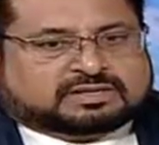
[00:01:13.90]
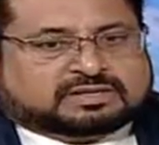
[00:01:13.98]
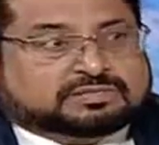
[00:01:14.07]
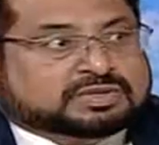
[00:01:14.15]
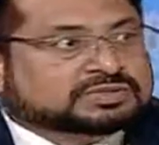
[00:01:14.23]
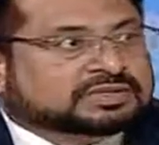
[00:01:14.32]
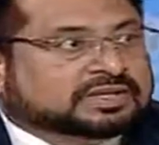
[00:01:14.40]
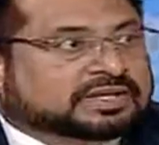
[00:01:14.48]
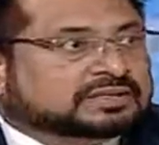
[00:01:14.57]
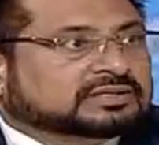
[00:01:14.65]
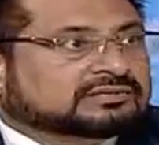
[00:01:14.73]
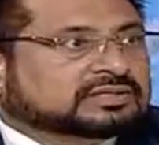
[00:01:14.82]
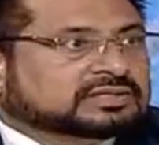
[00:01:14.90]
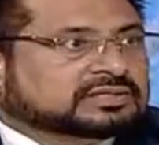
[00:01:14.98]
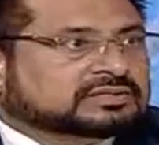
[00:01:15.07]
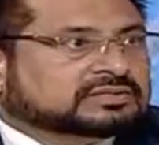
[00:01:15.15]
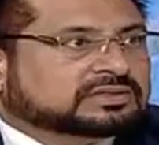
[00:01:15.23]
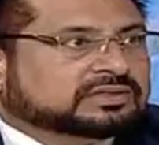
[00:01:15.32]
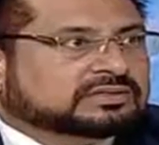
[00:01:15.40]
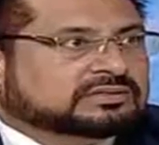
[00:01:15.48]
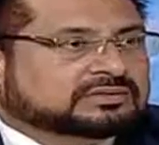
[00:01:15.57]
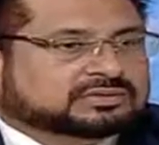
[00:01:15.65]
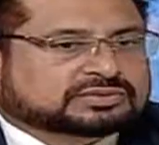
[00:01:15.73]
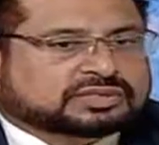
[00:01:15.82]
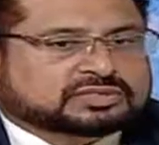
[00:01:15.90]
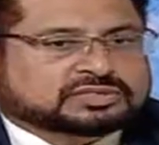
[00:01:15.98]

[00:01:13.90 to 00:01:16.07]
commercial activities. Those are